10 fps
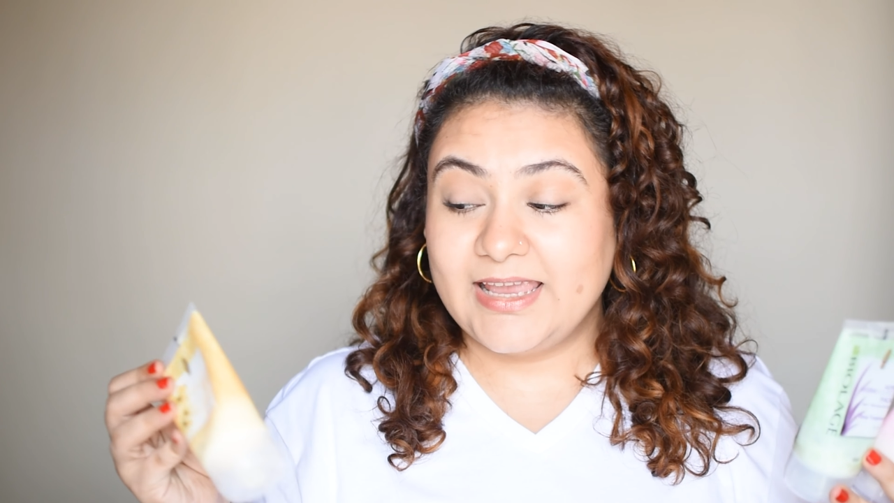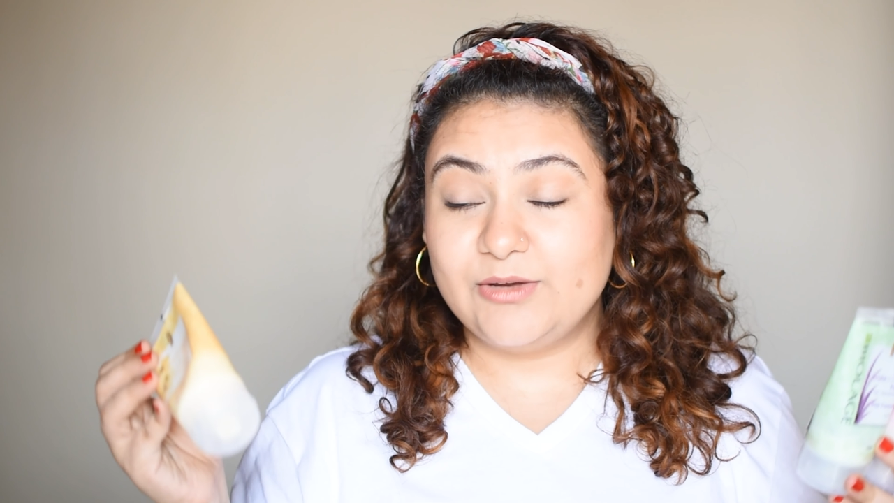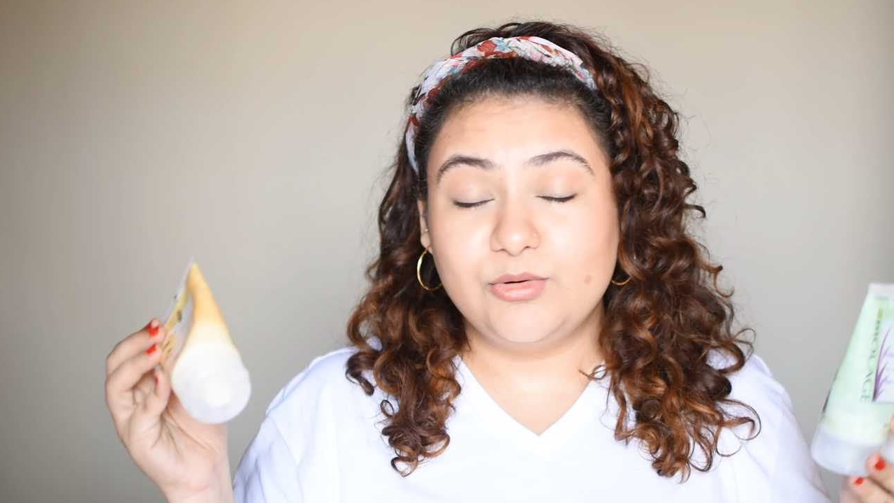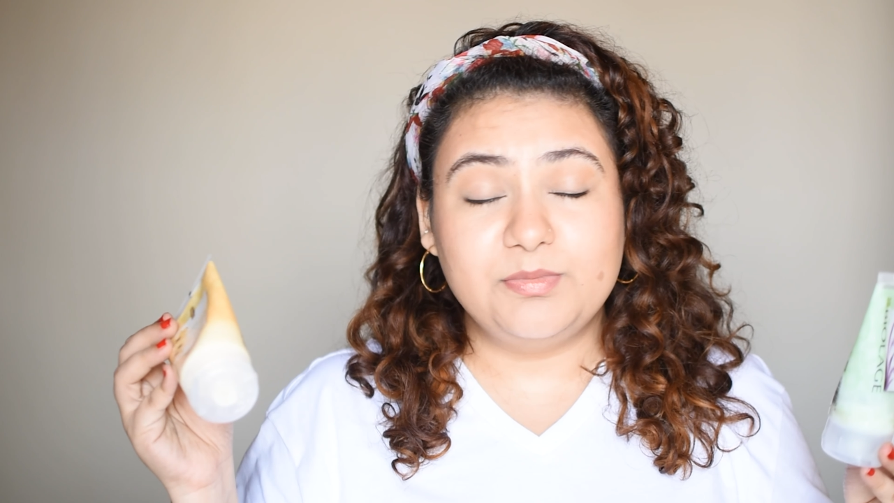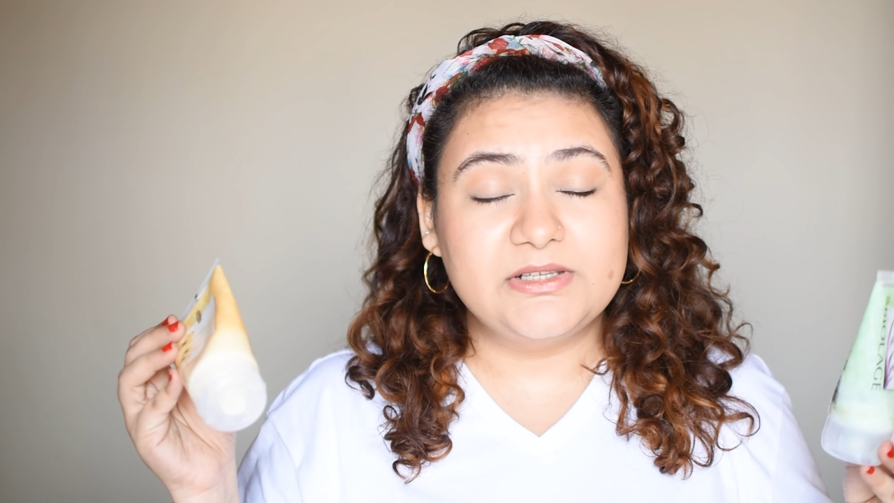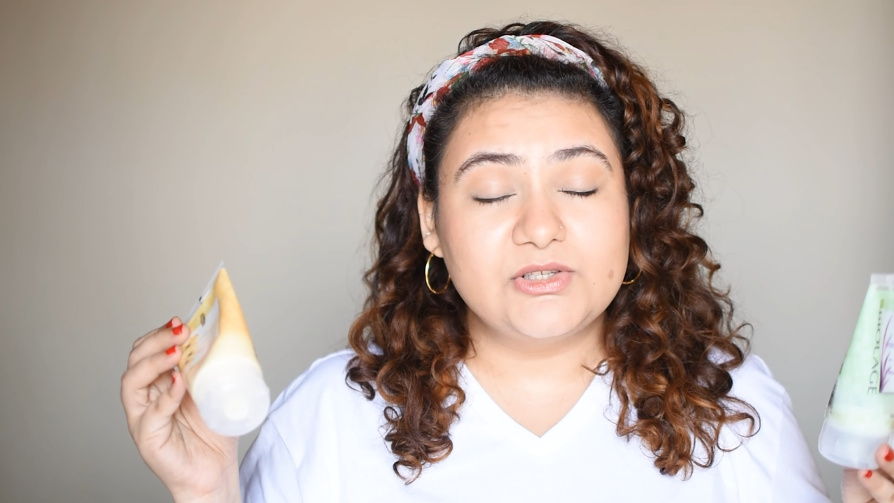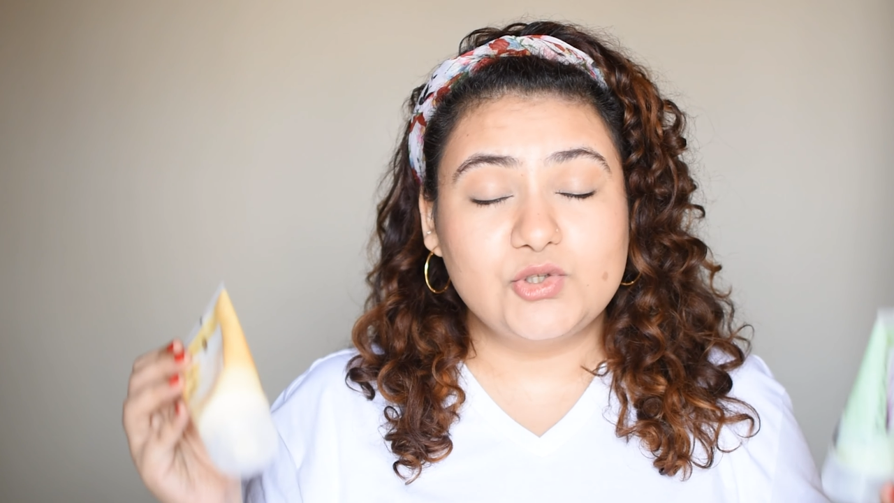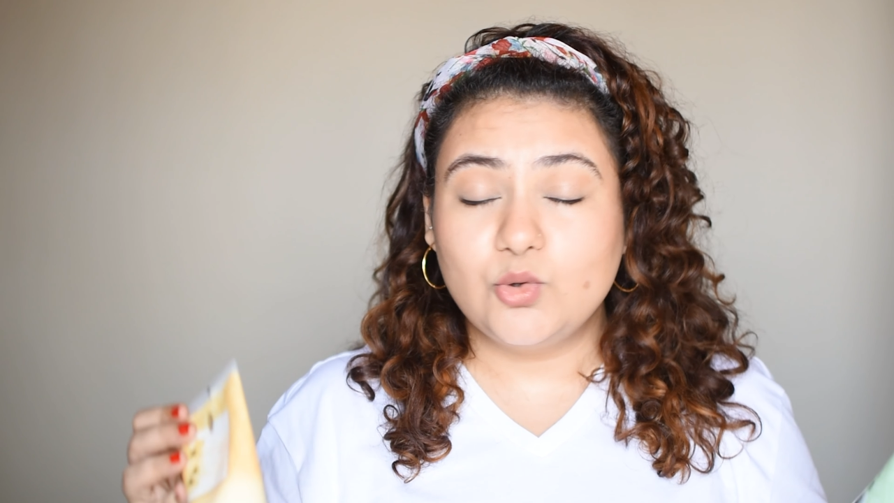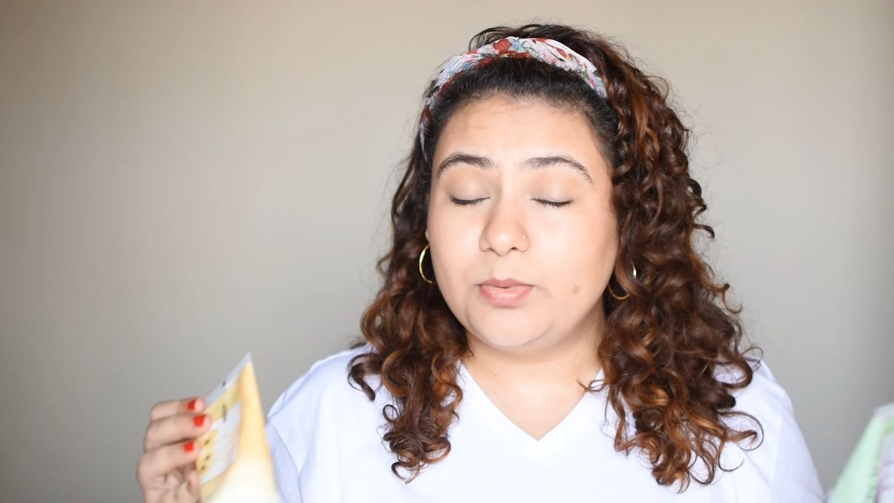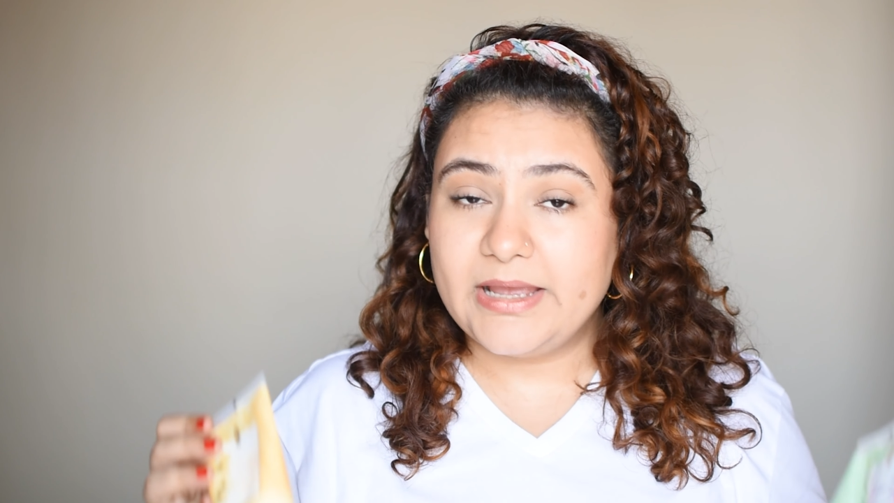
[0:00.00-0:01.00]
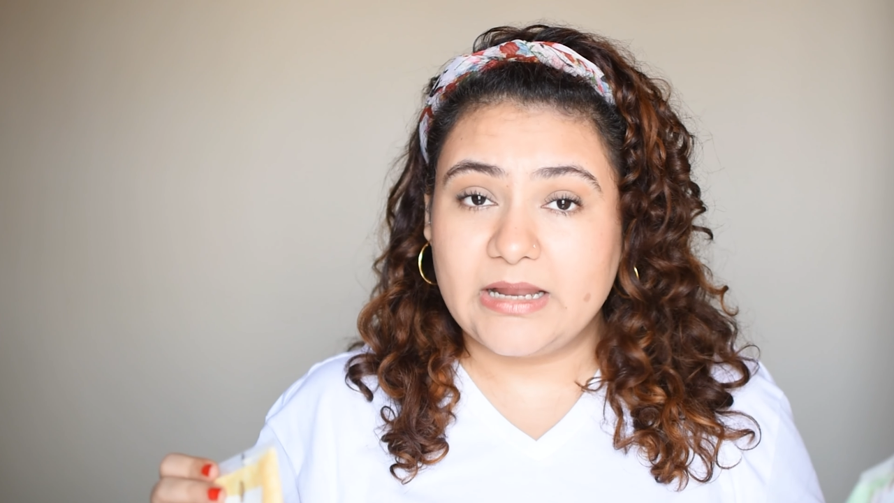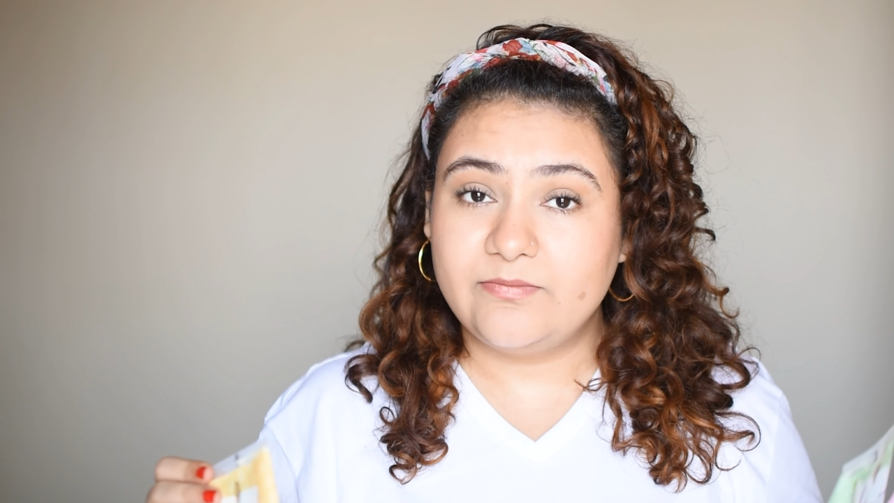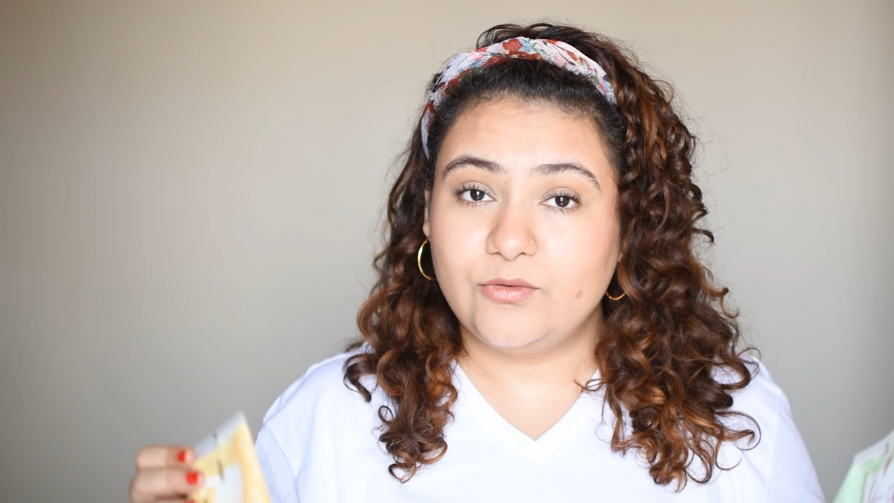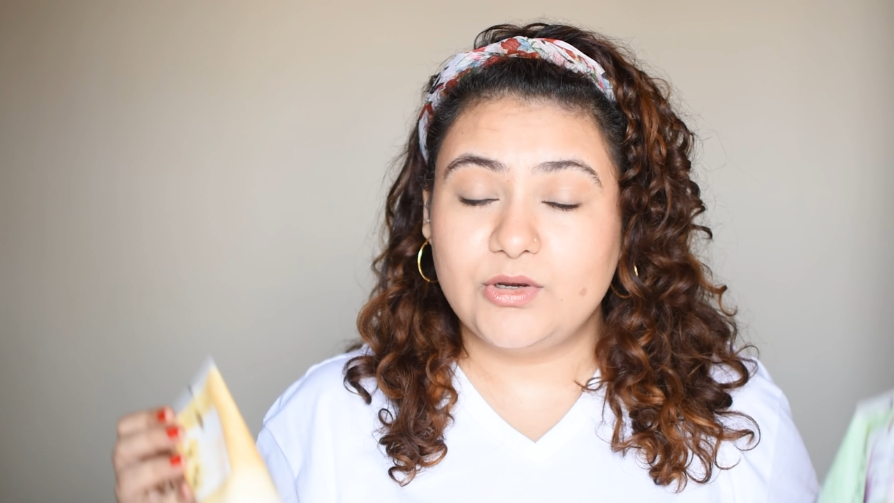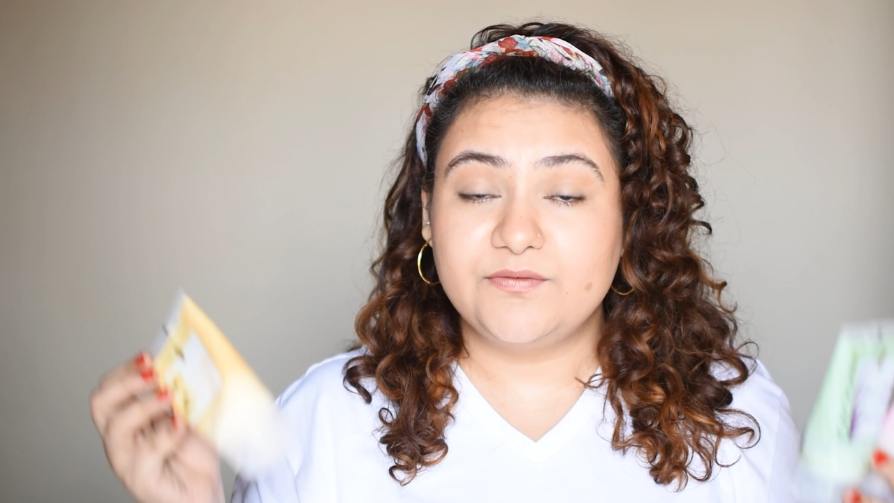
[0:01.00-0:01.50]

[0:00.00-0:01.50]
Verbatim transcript: it would be super helpful